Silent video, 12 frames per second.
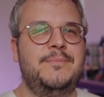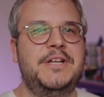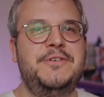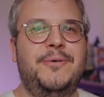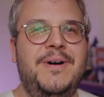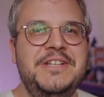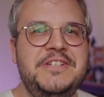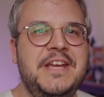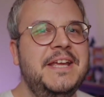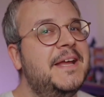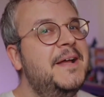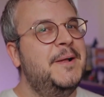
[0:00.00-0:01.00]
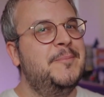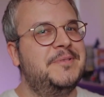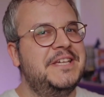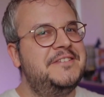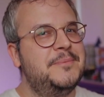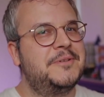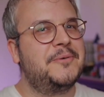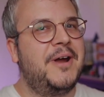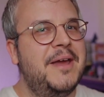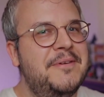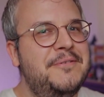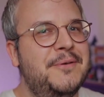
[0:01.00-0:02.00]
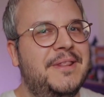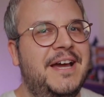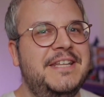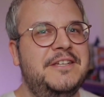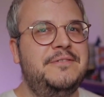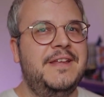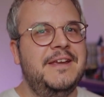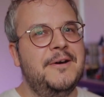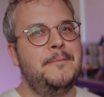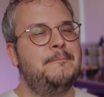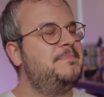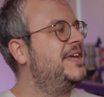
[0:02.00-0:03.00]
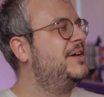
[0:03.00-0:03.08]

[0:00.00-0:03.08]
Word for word: much for watching. Please subscribe if you like this video.